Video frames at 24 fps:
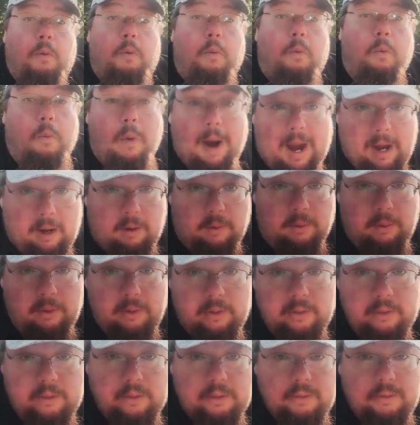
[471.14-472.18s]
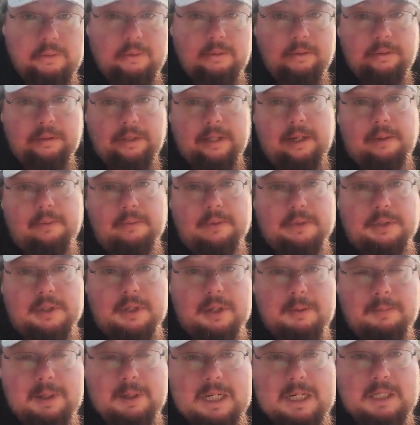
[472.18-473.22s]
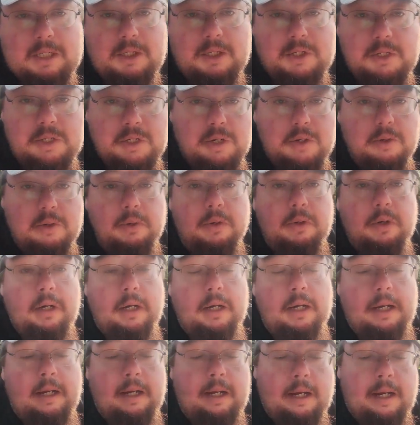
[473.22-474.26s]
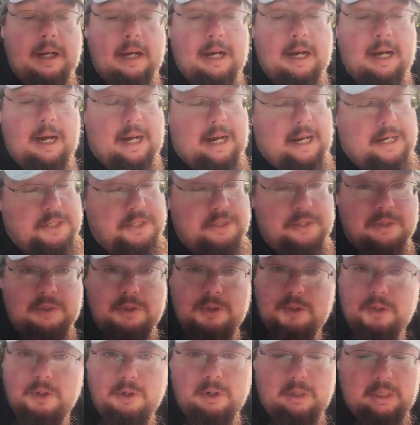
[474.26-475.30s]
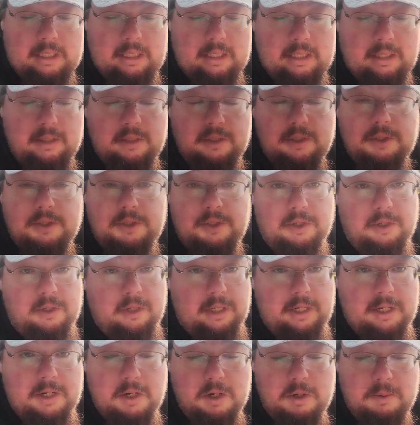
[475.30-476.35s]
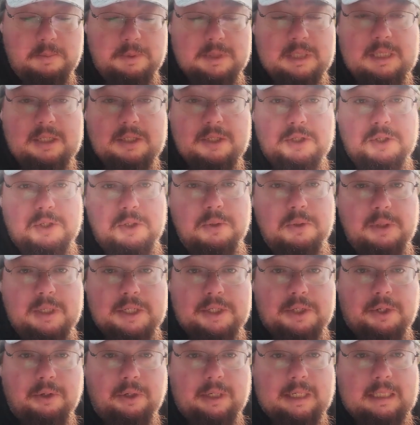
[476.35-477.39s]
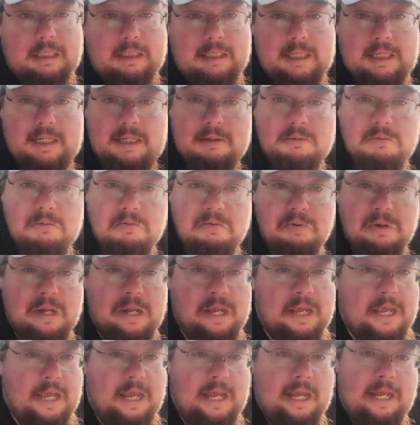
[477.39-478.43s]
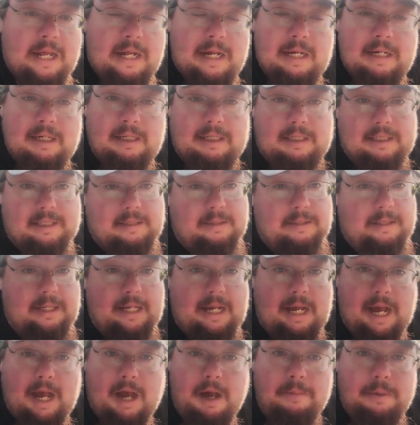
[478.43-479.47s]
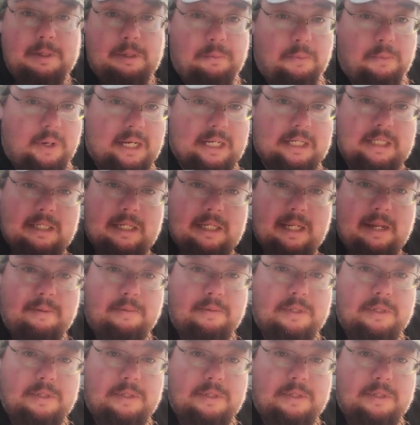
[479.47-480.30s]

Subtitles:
wow, that was an amazing show. I surely hope season 2 gets greenlit, because I'll be watching that one